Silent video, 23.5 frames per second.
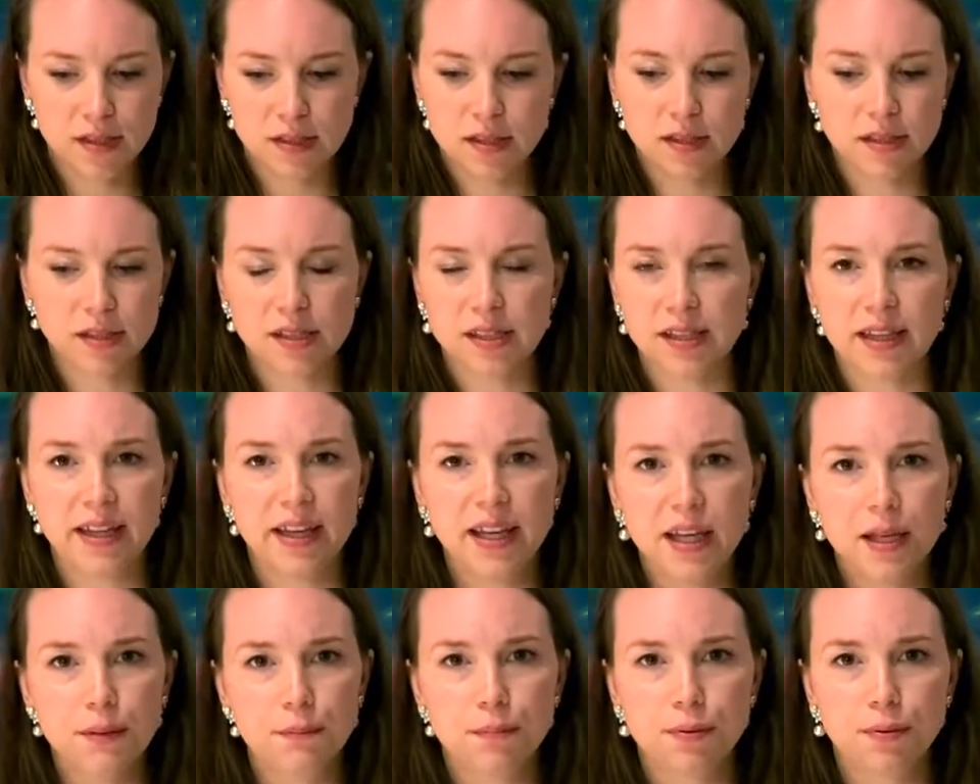
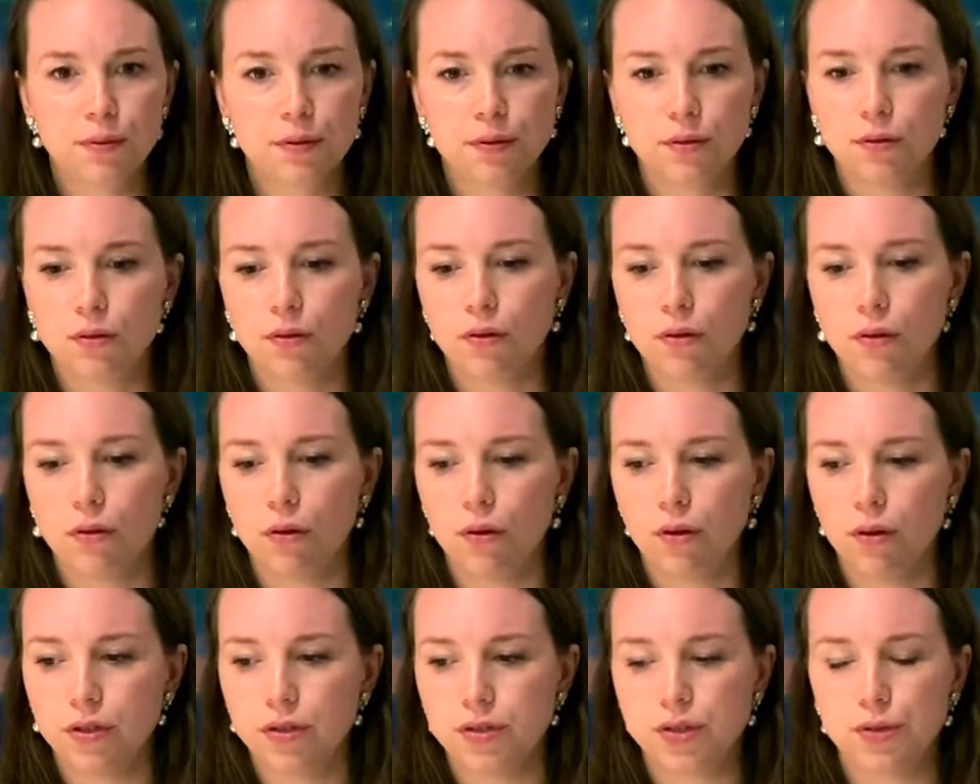sleep
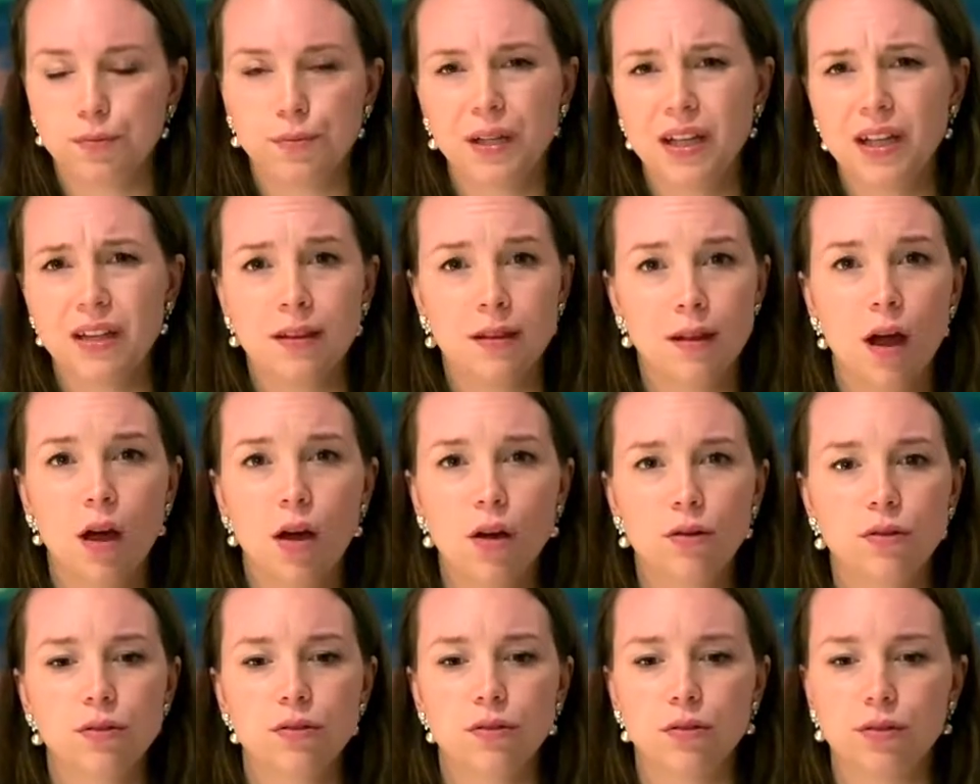or to be
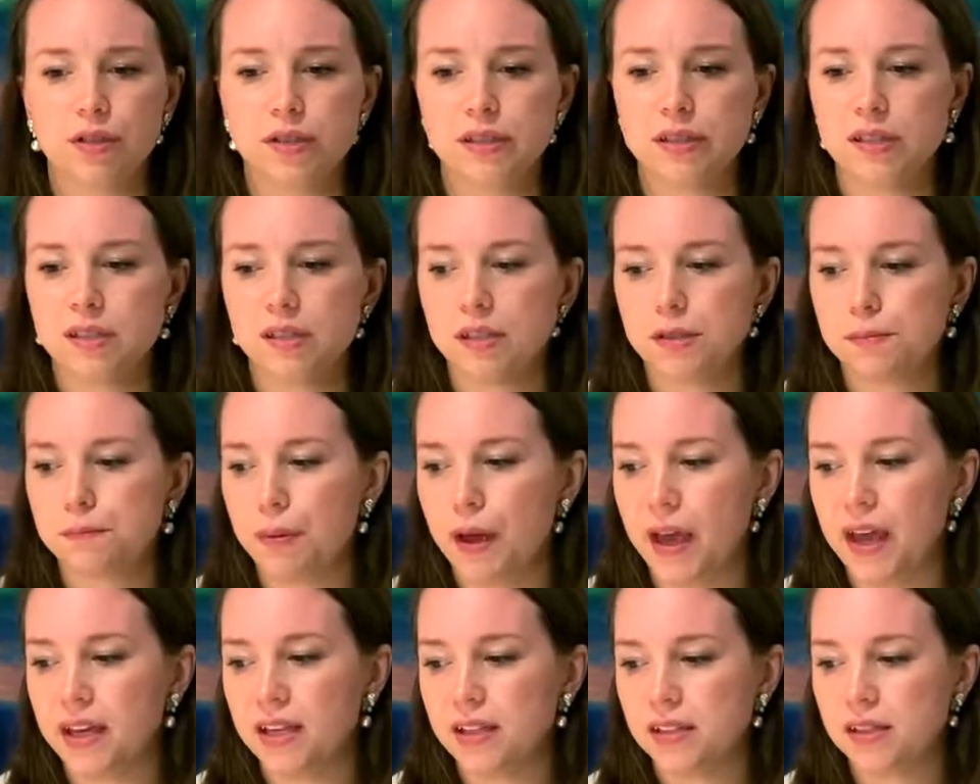alone? Or is it
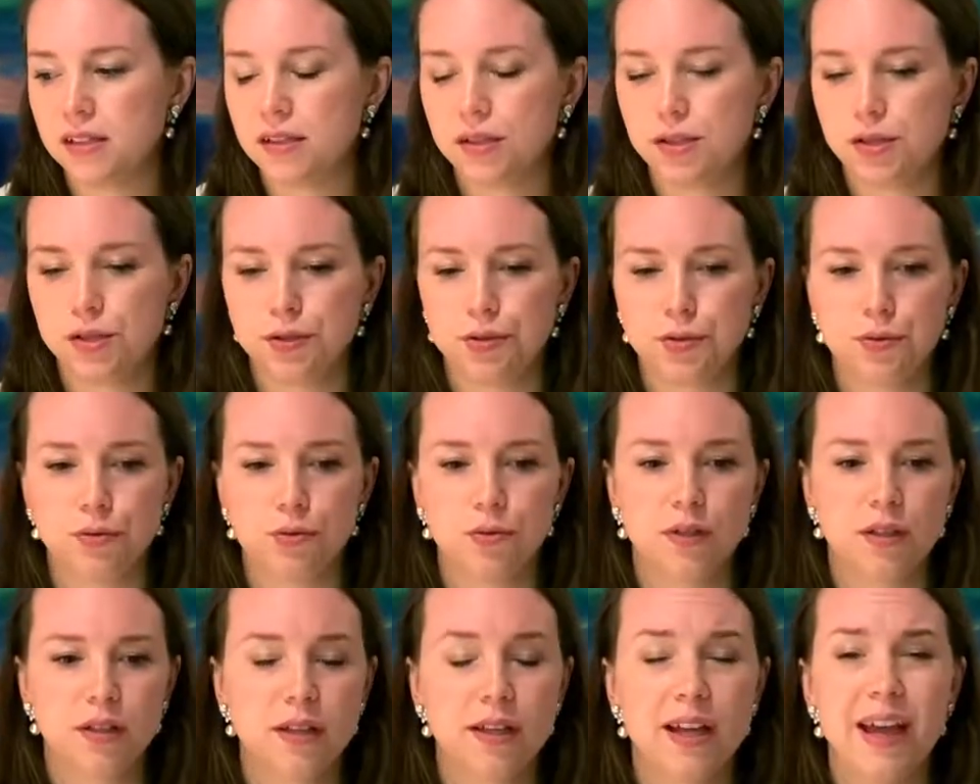space to
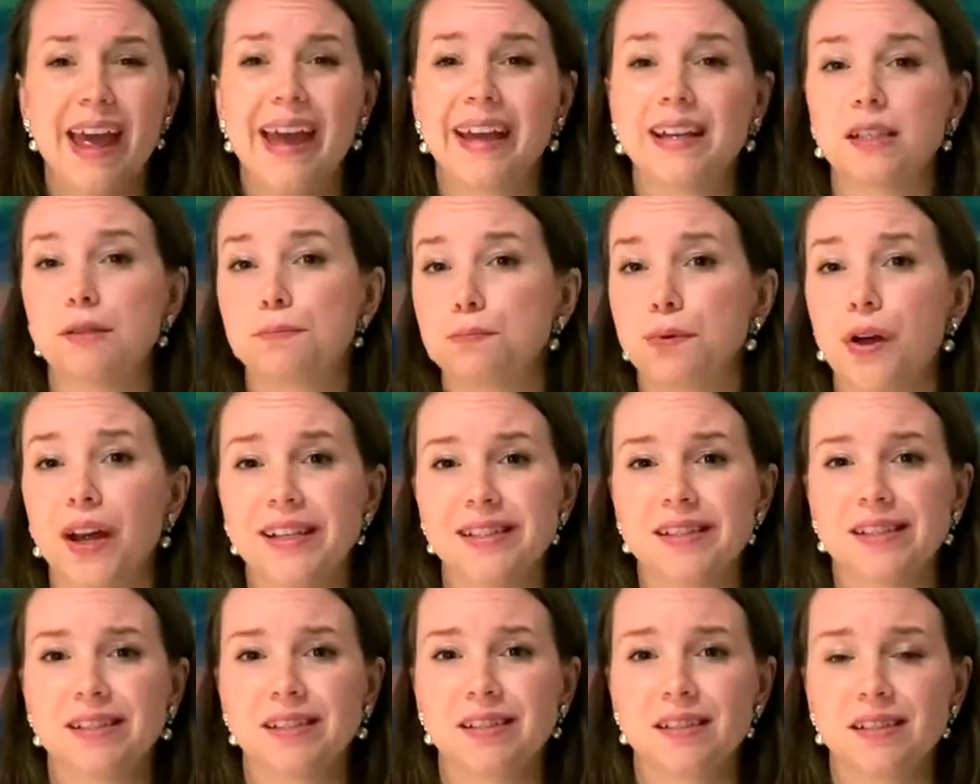
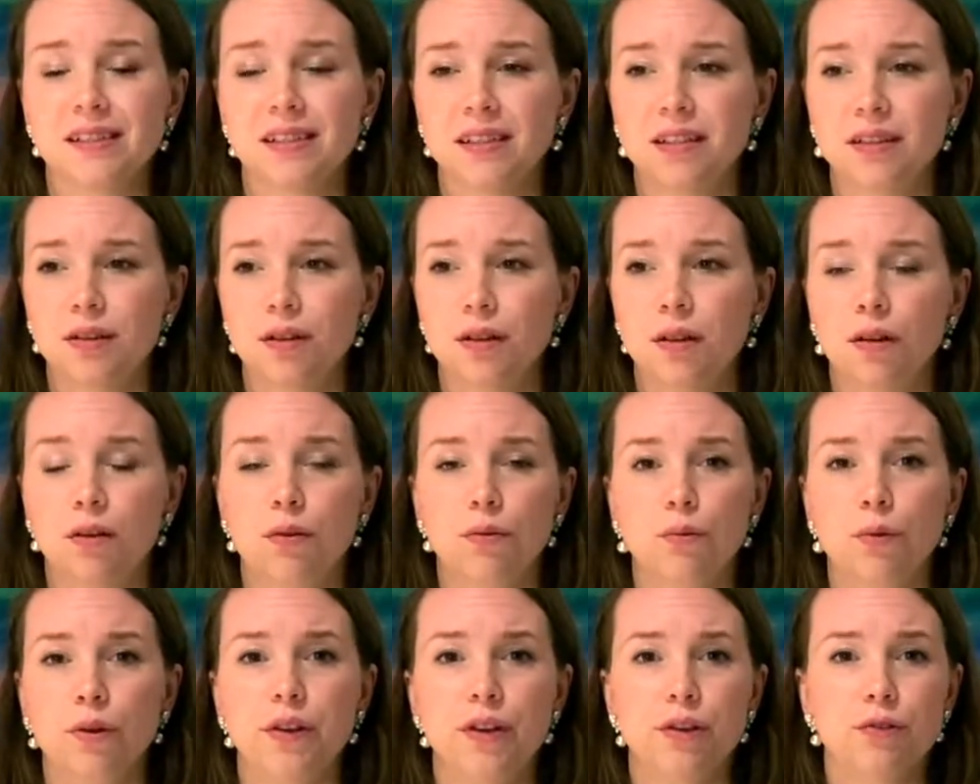express
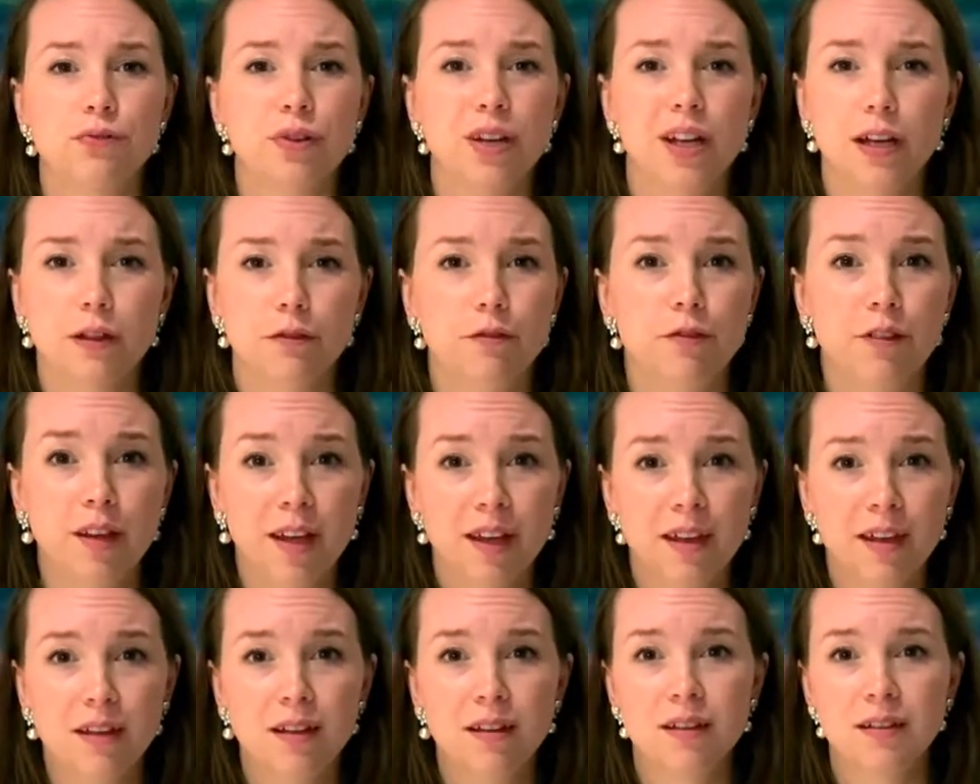what you really
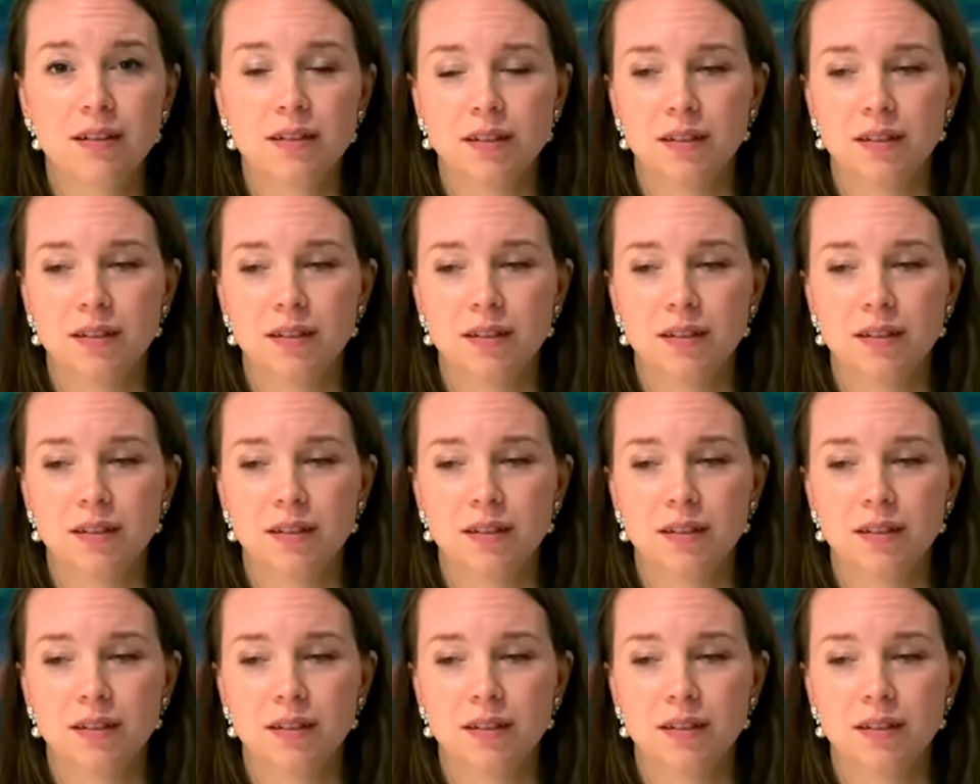feel?